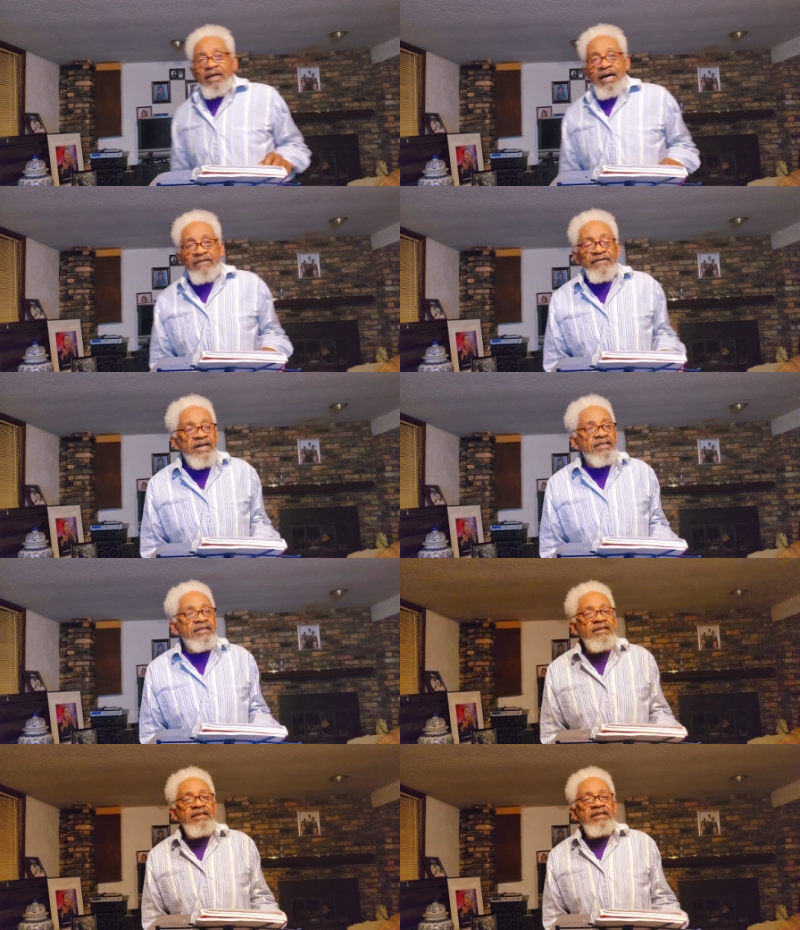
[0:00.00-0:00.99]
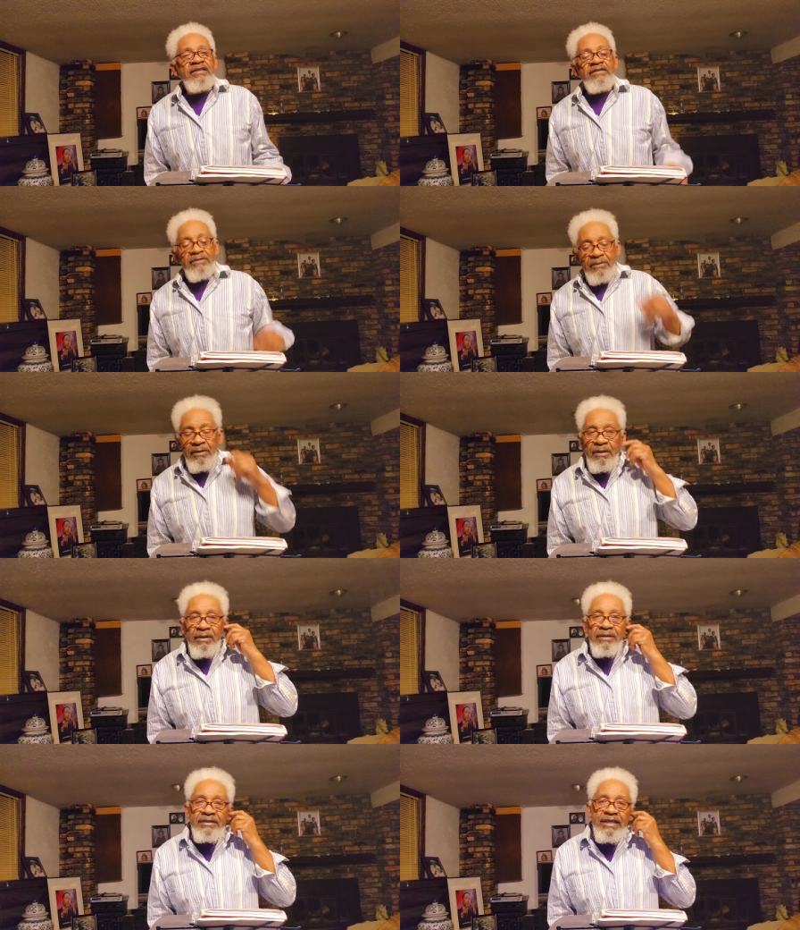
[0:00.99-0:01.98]
I find the need to
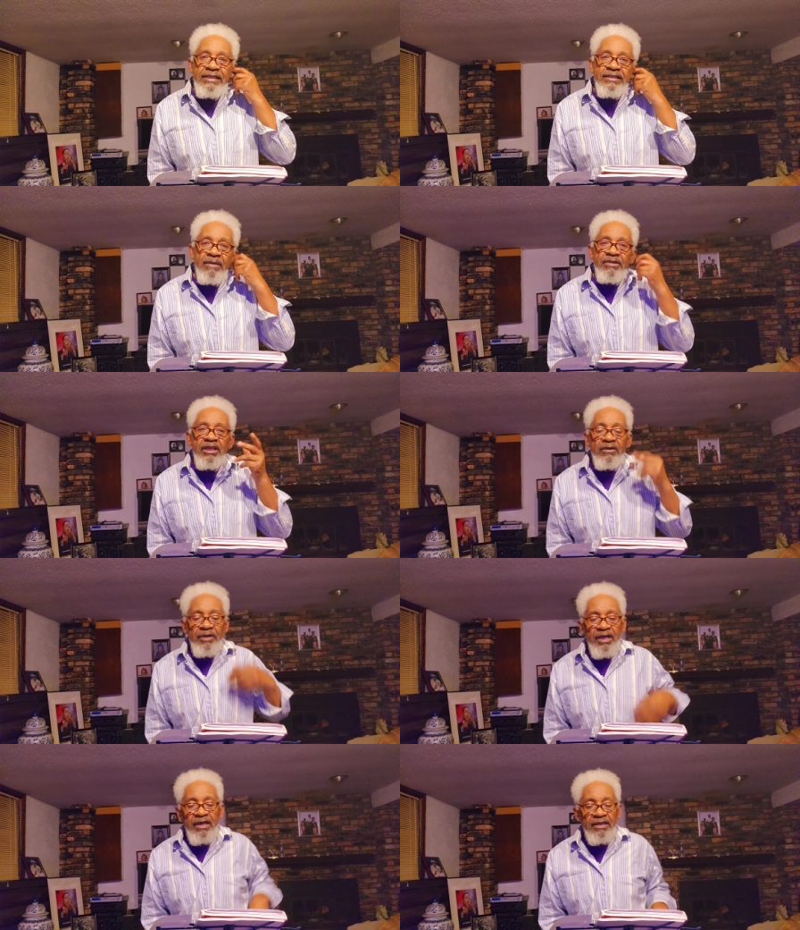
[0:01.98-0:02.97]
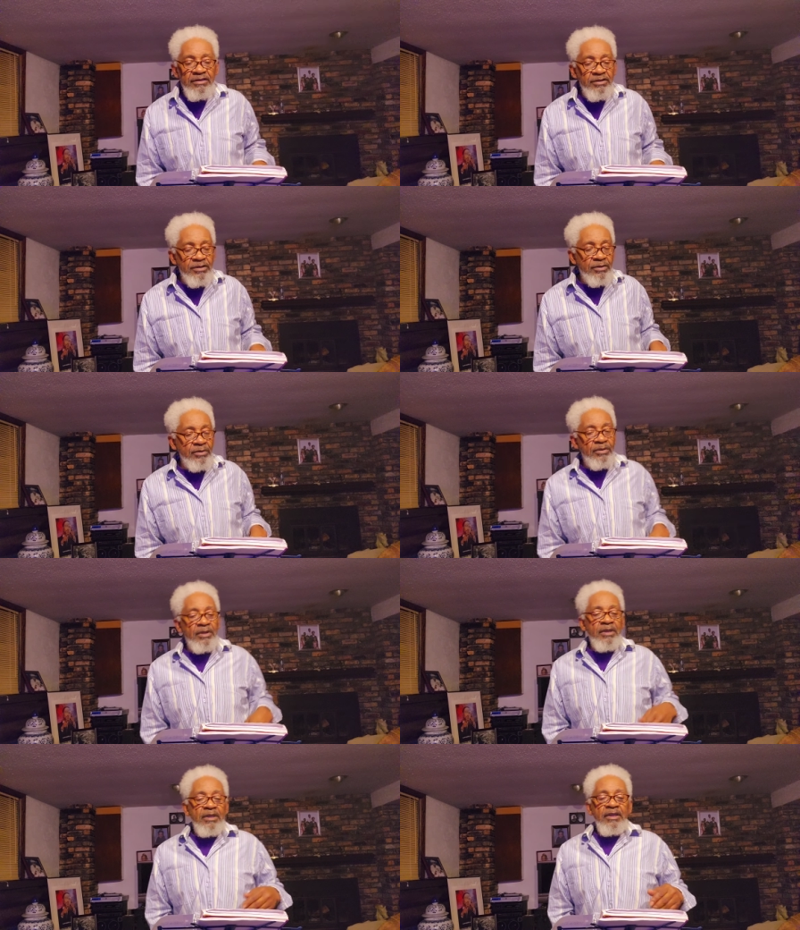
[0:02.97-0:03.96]
say something in regards to
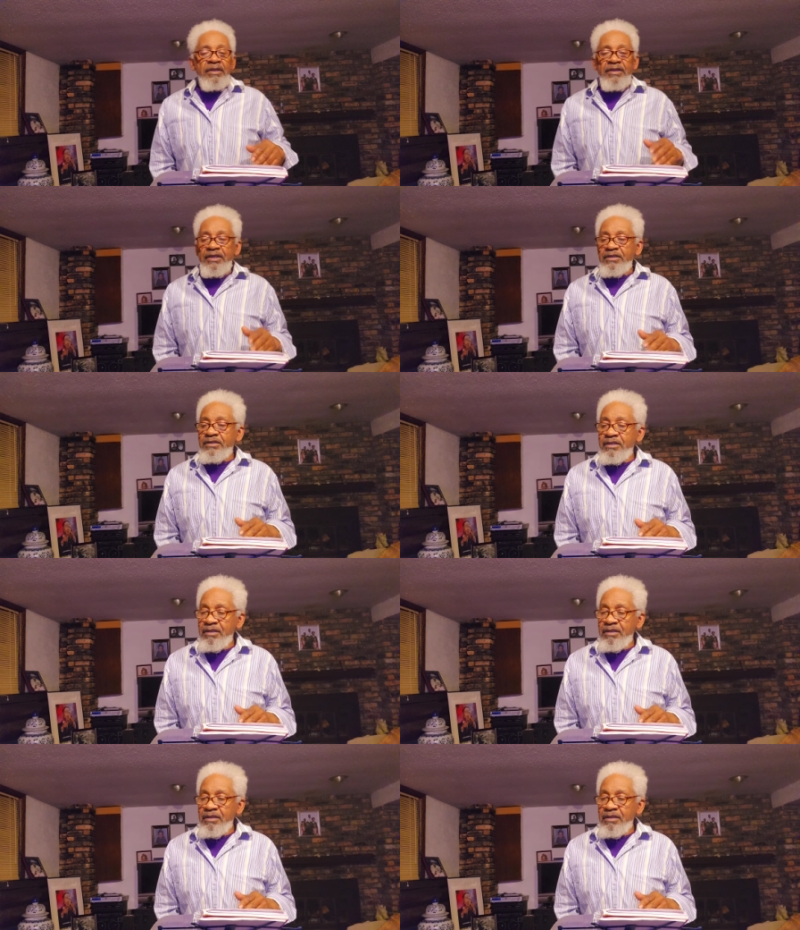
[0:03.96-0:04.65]
this